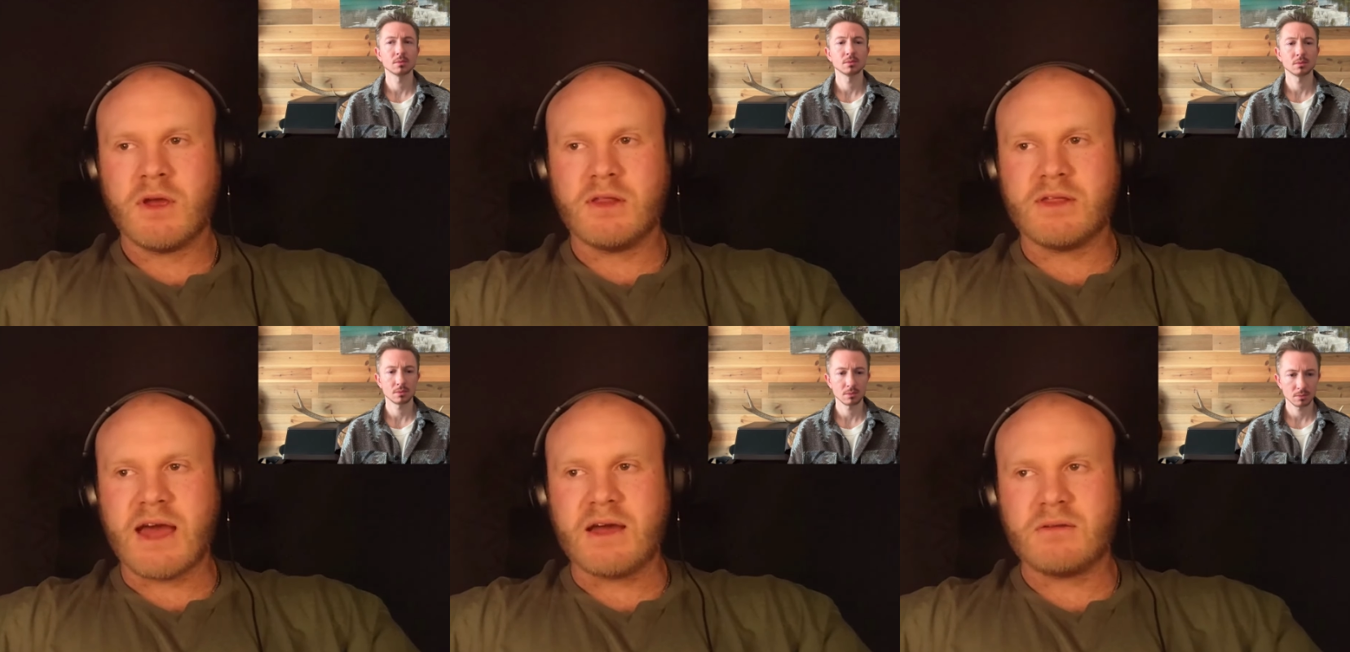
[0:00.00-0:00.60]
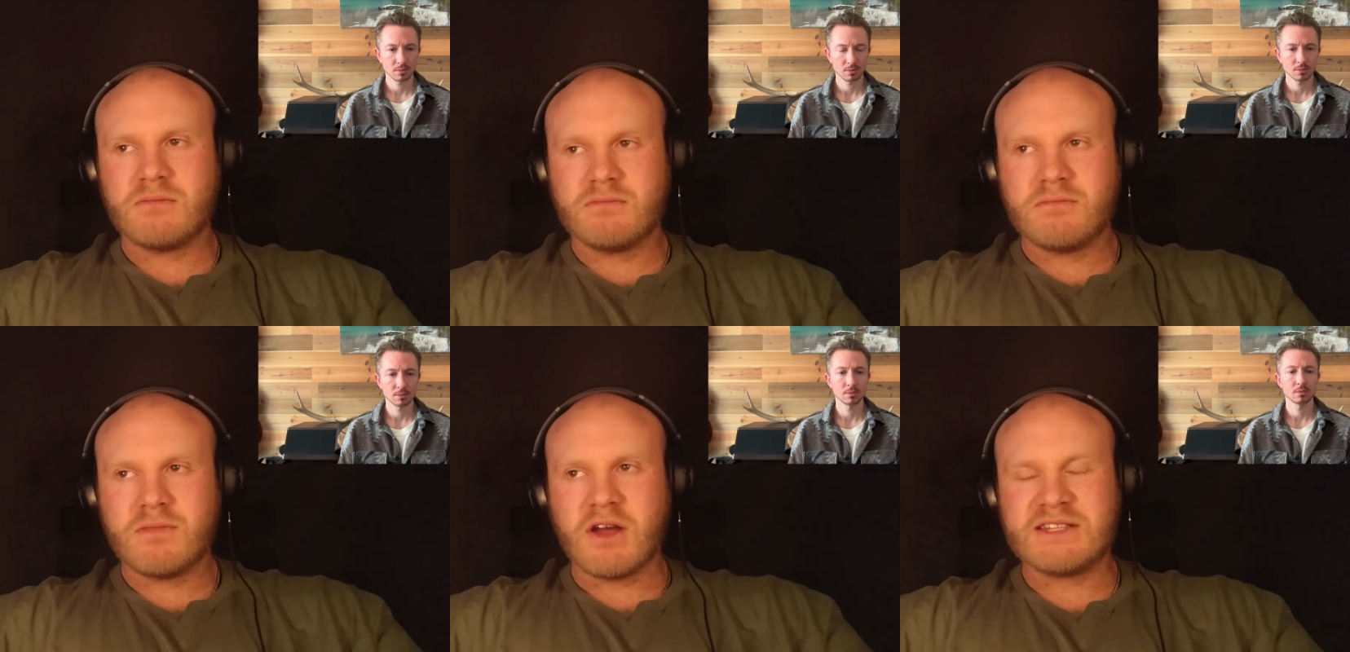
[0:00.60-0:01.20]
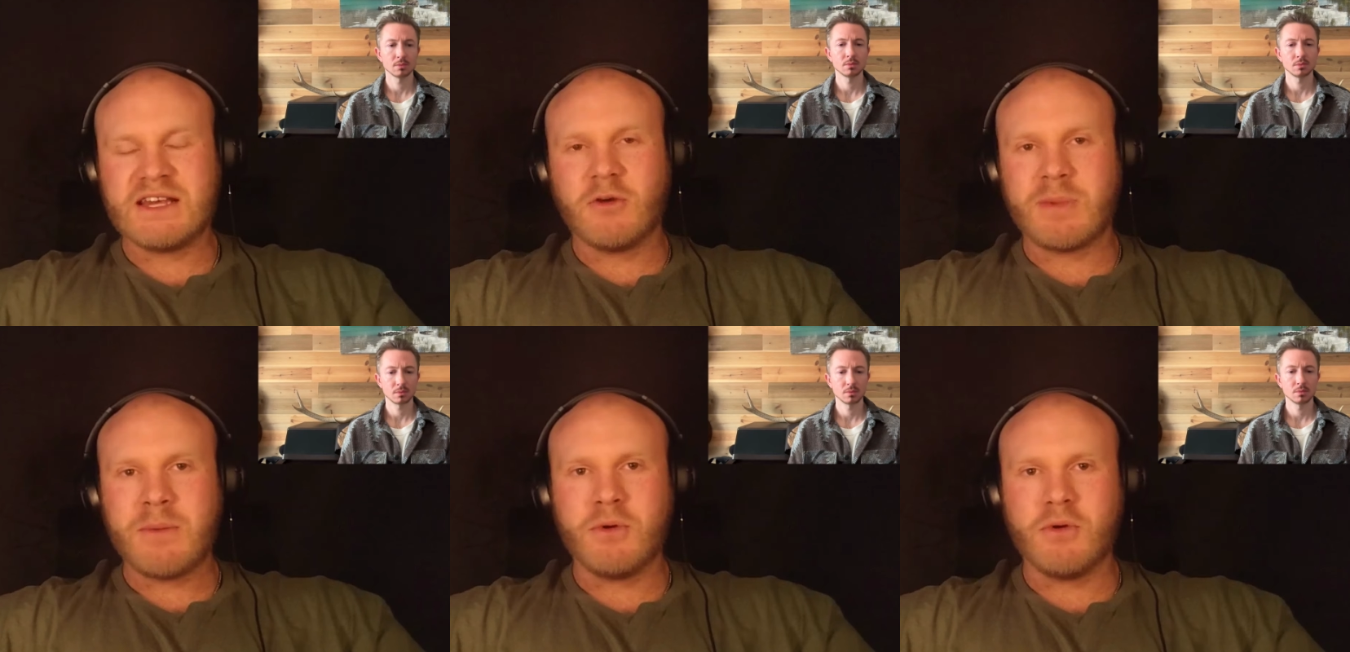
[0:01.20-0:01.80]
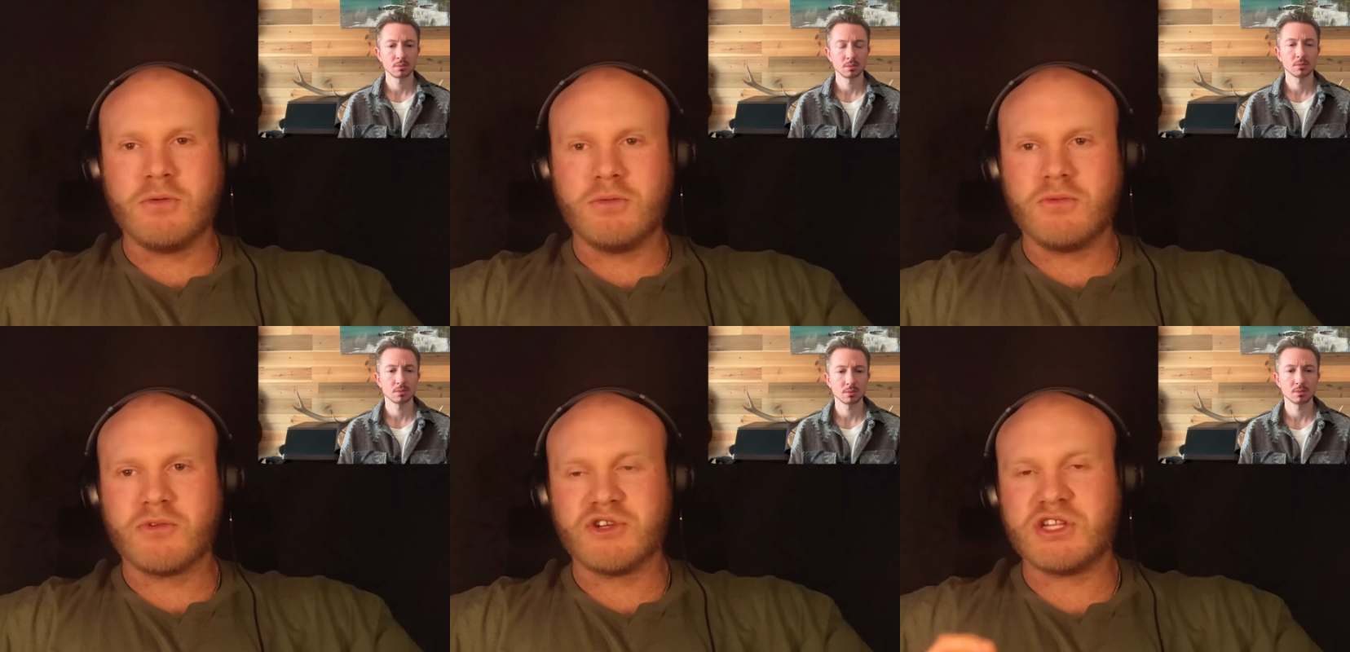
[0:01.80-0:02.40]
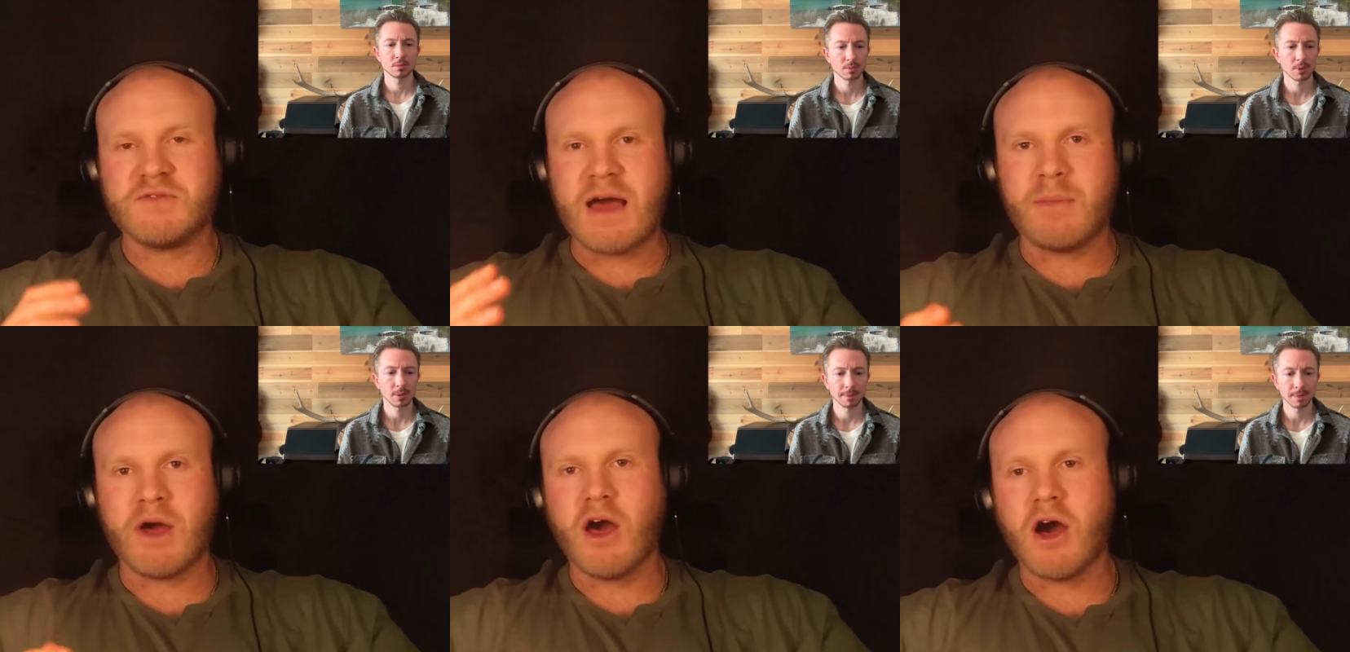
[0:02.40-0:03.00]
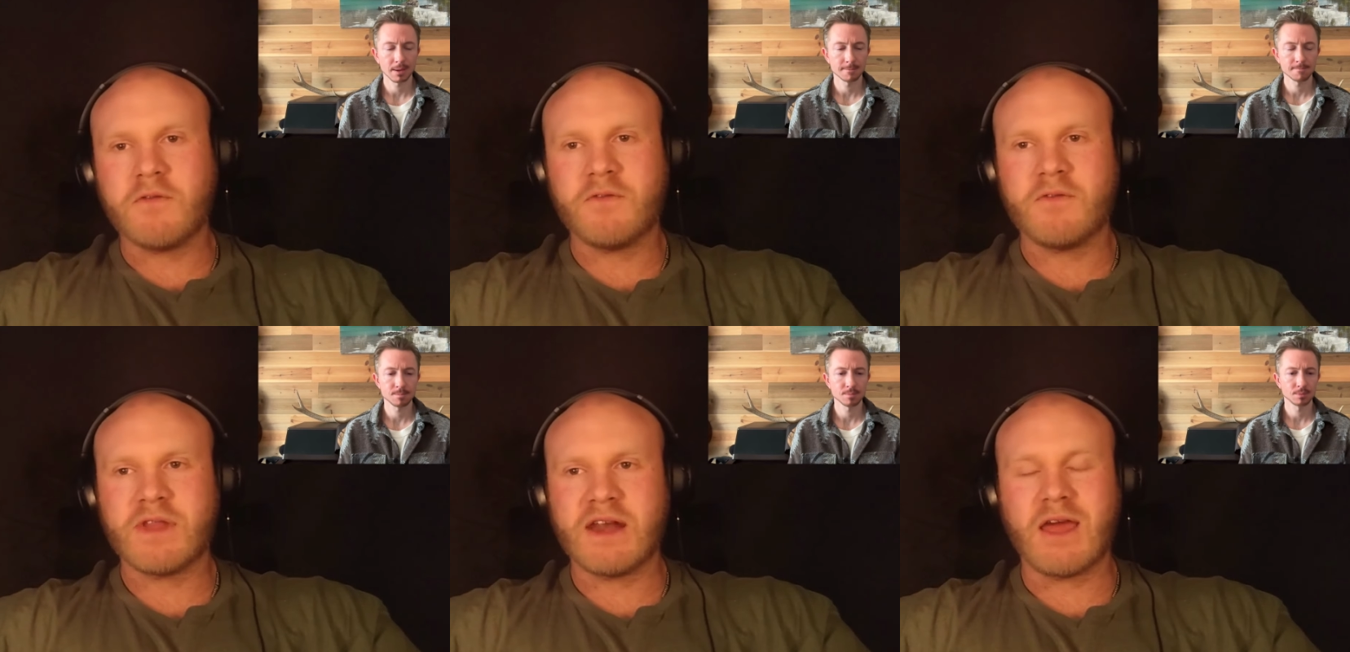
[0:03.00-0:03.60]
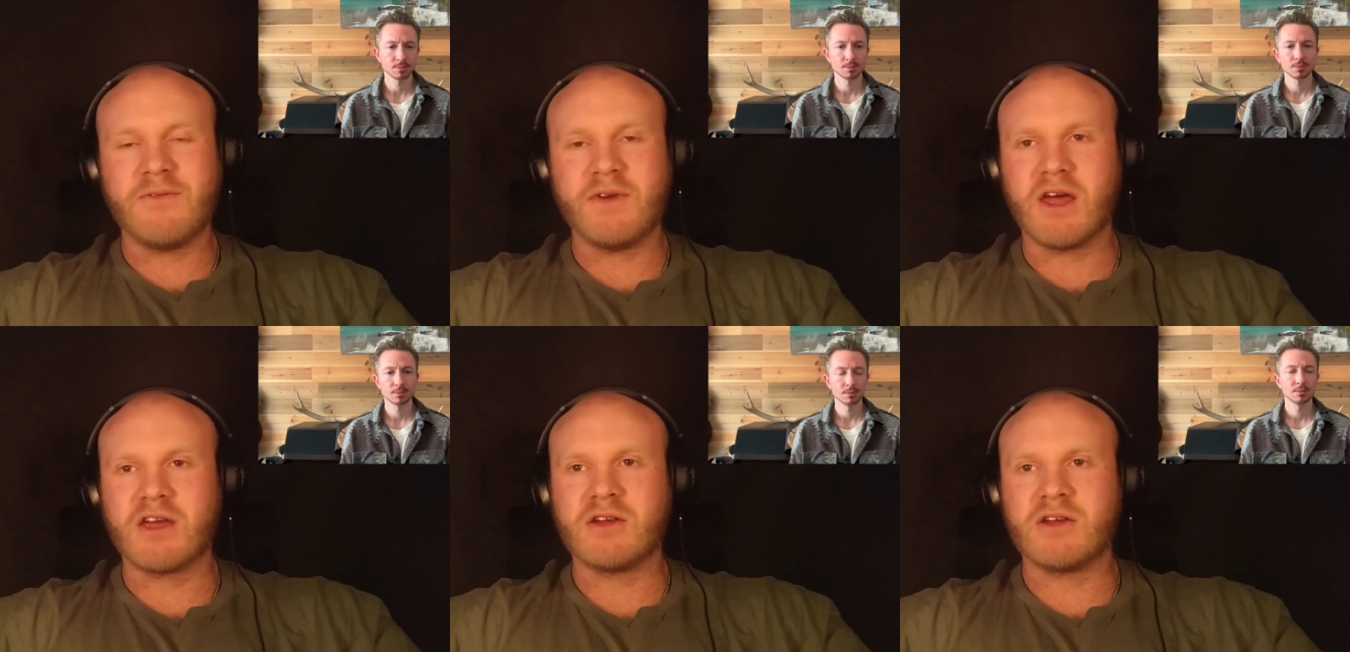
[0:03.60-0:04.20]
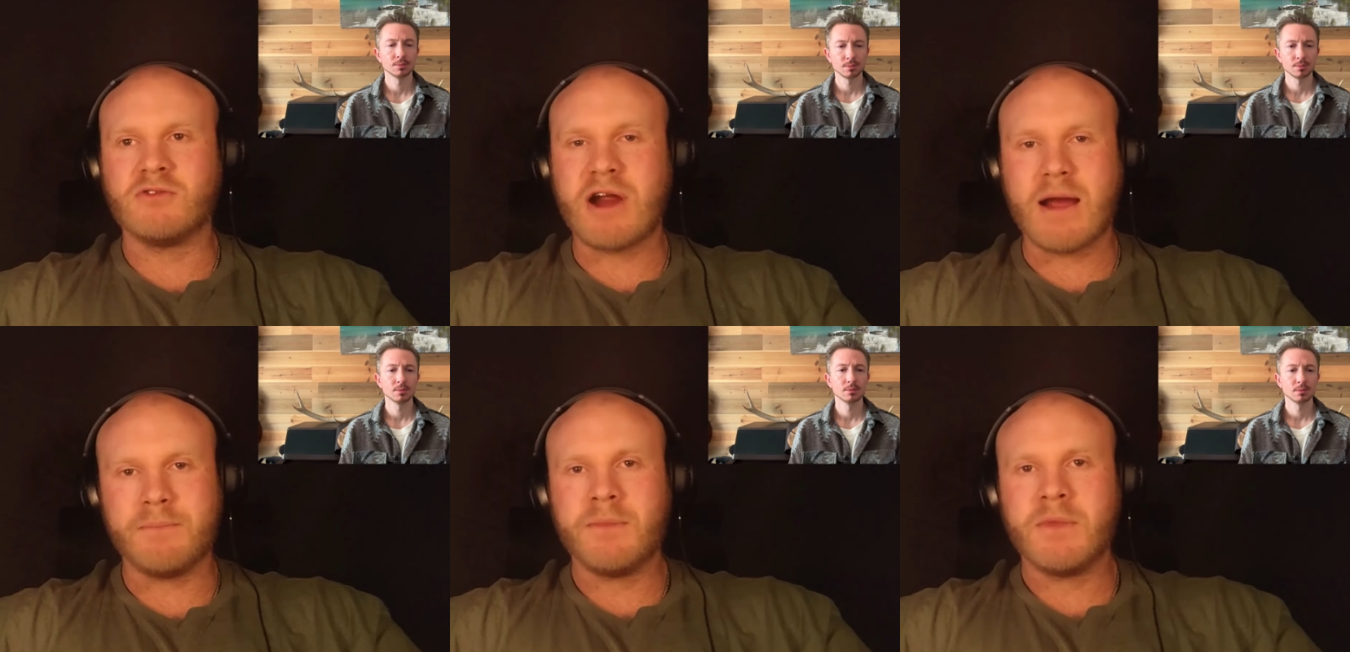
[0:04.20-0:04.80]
Speaker 1: In that, I see a lot of people reduce fat by half, then they feel like crap.